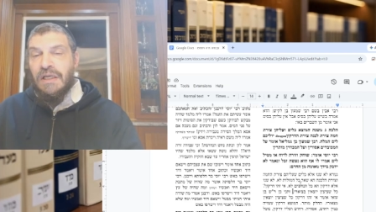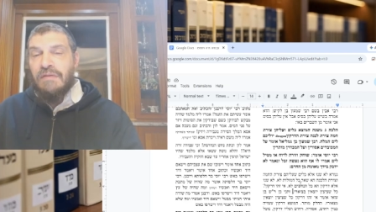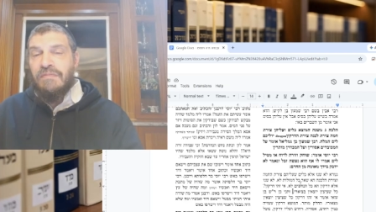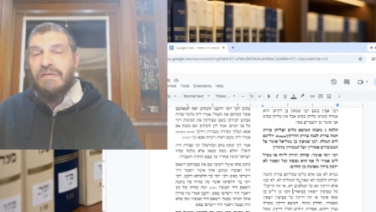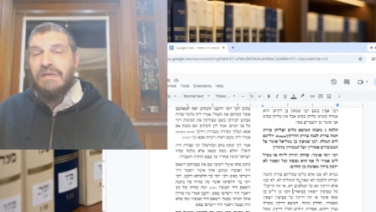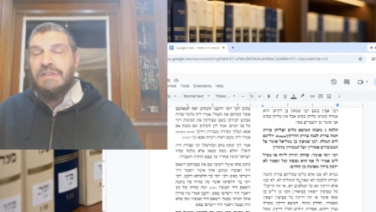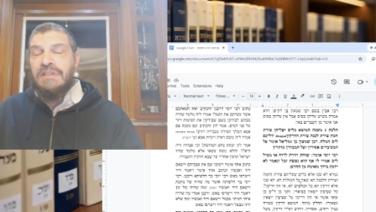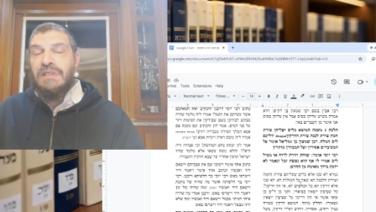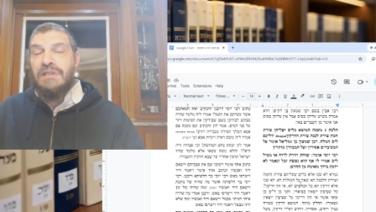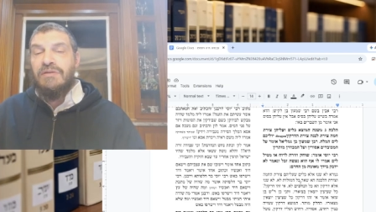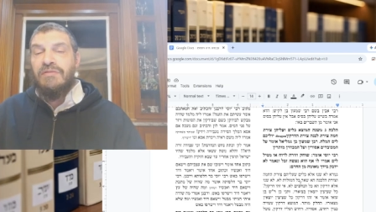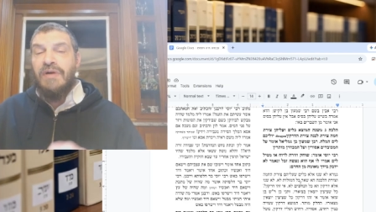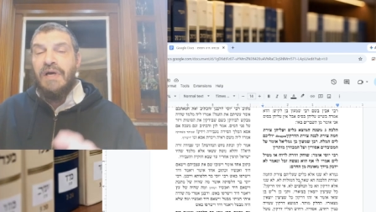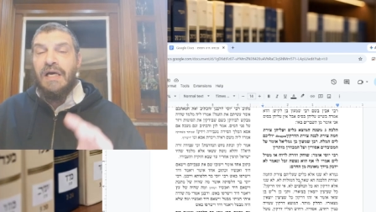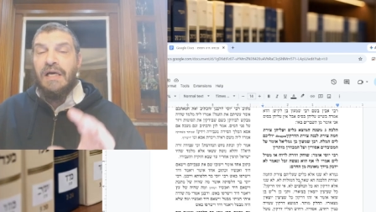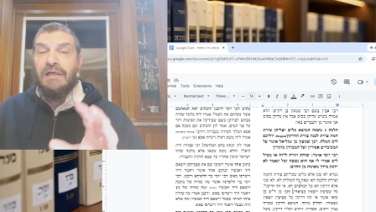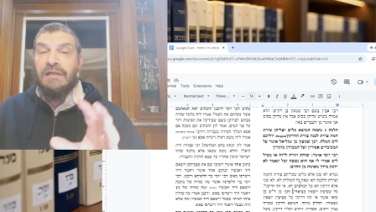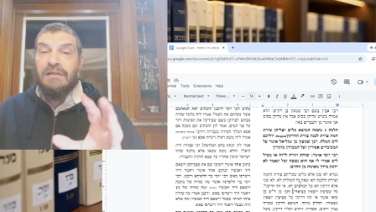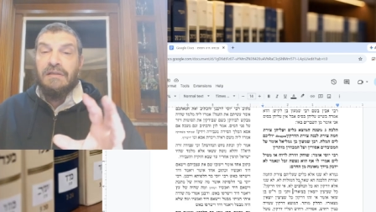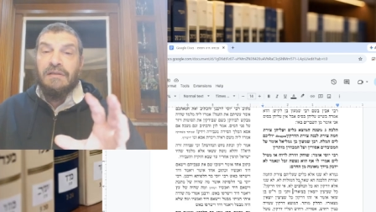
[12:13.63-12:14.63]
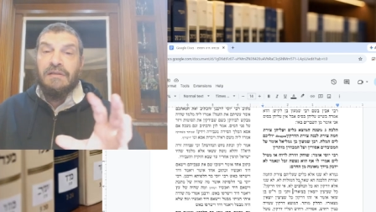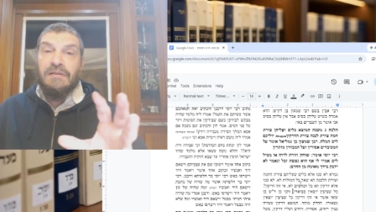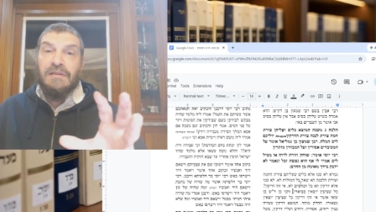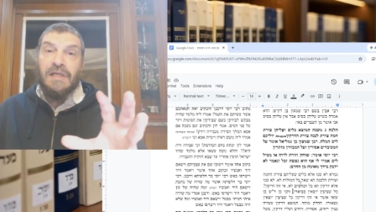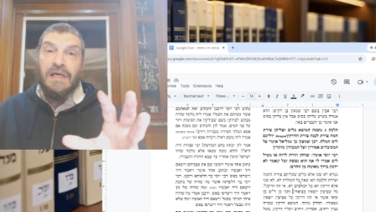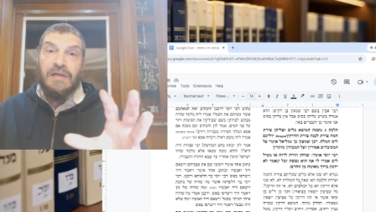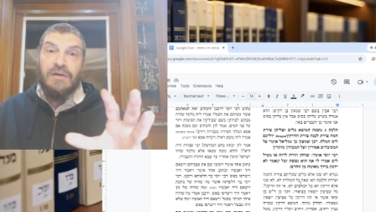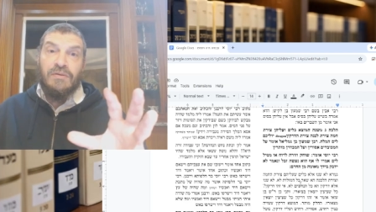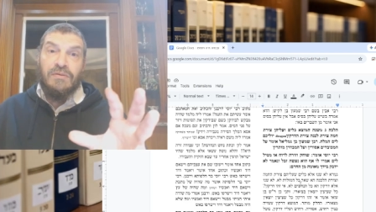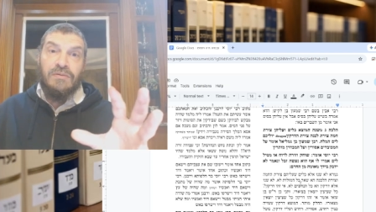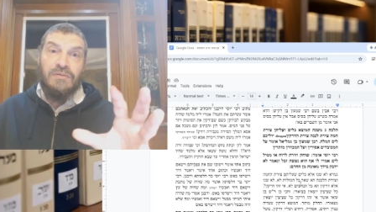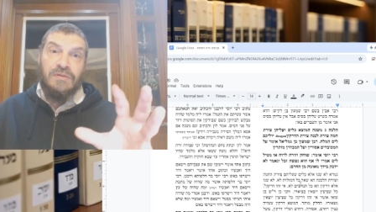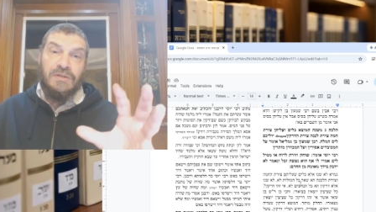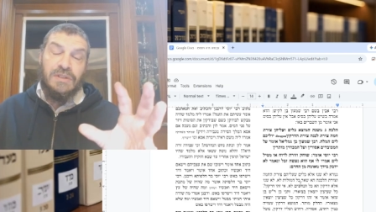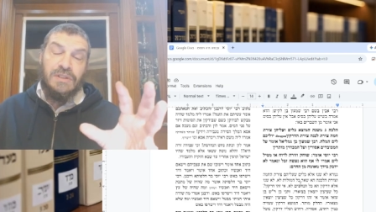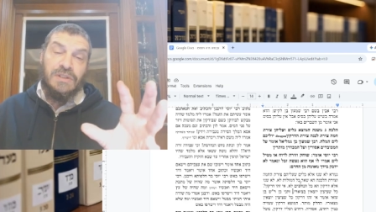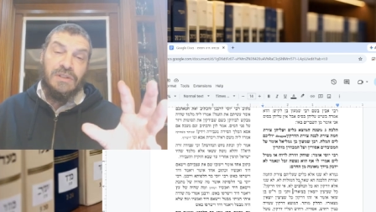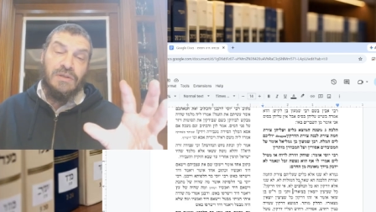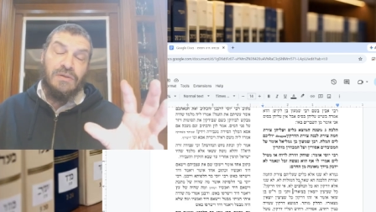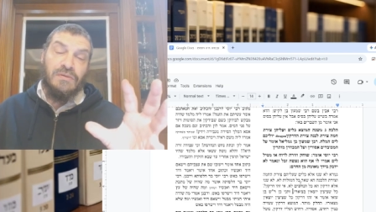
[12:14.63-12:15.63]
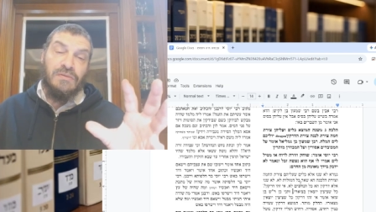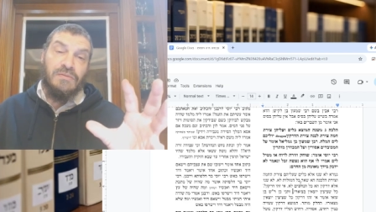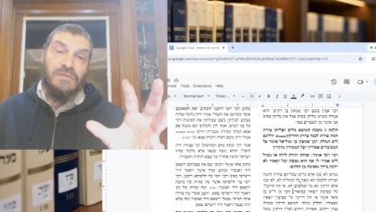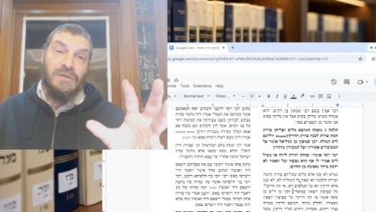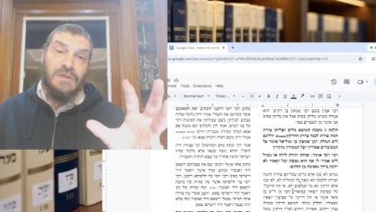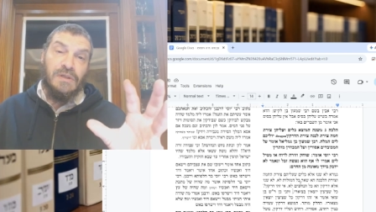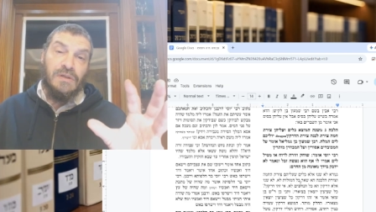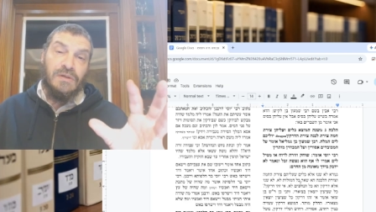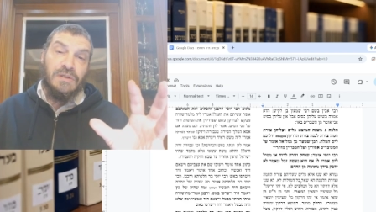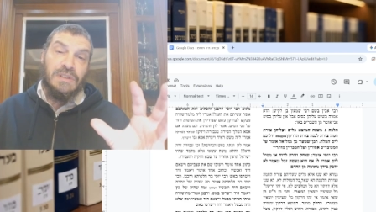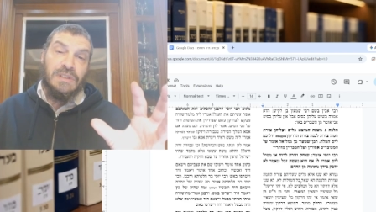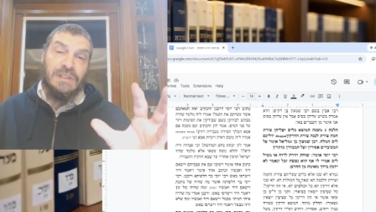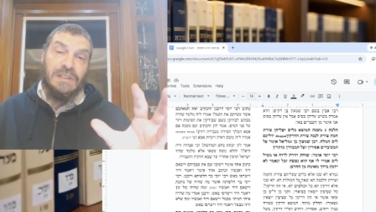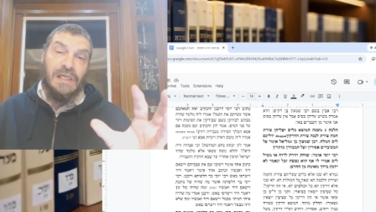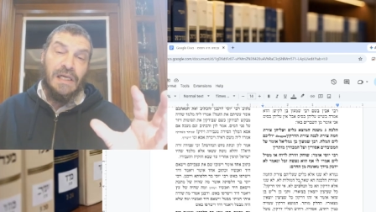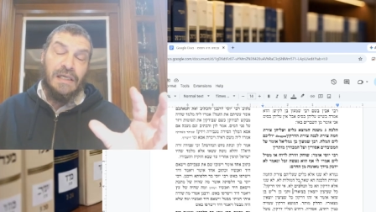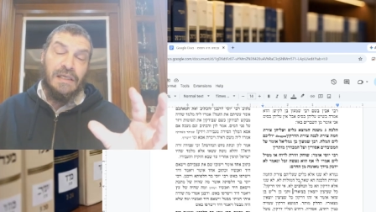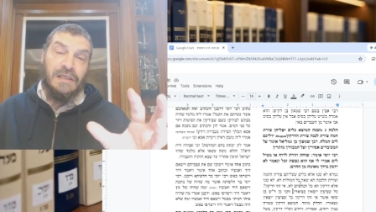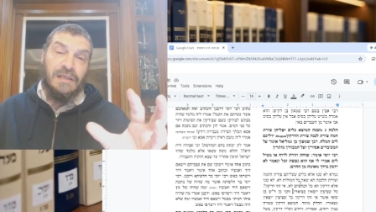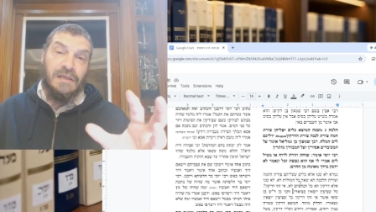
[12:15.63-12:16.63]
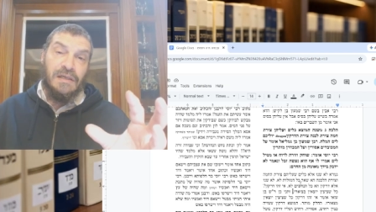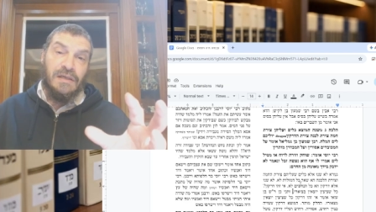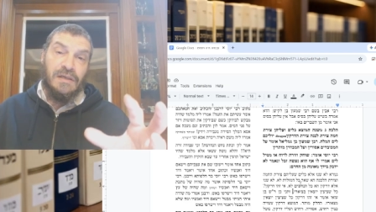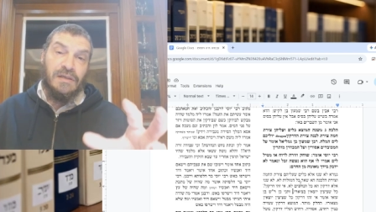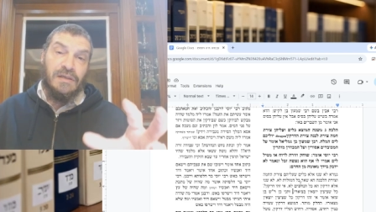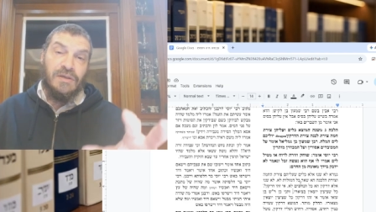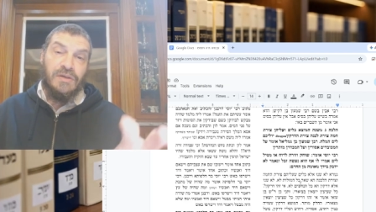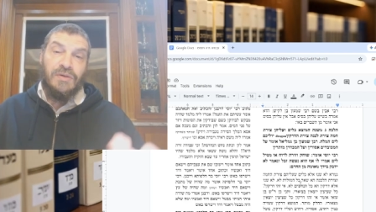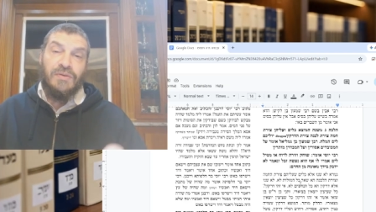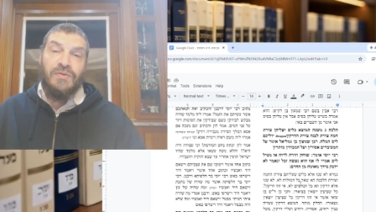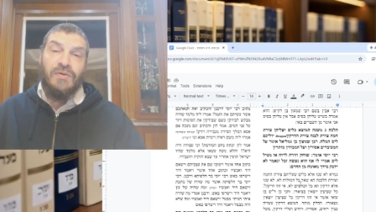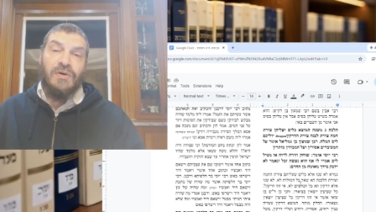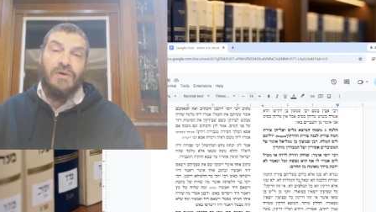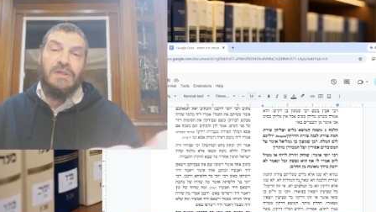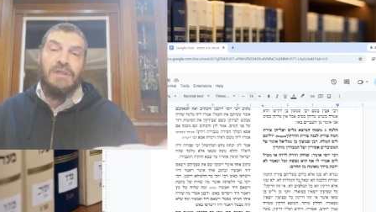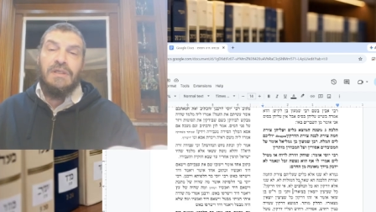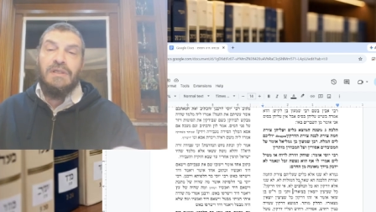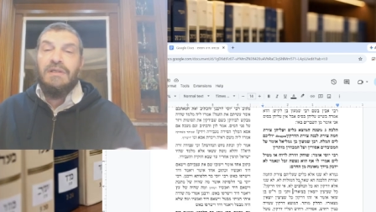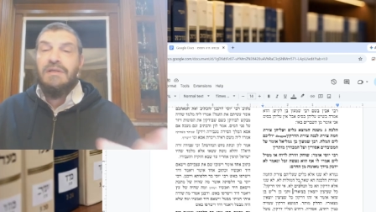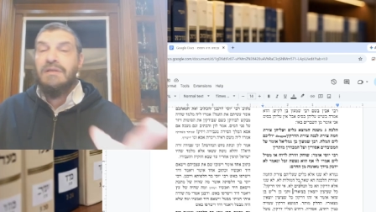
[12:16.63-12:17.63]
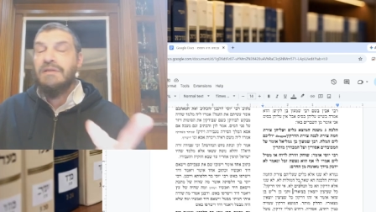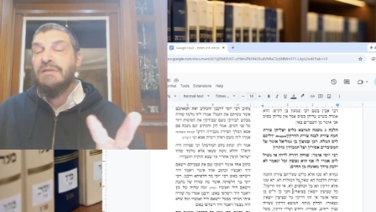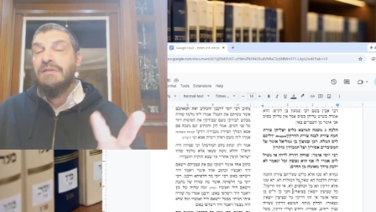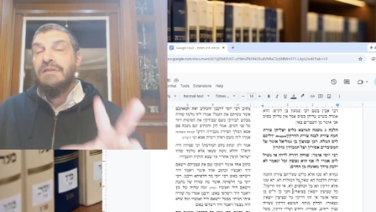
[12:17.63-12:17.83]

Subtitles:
it's a dragon that also looks like a crawling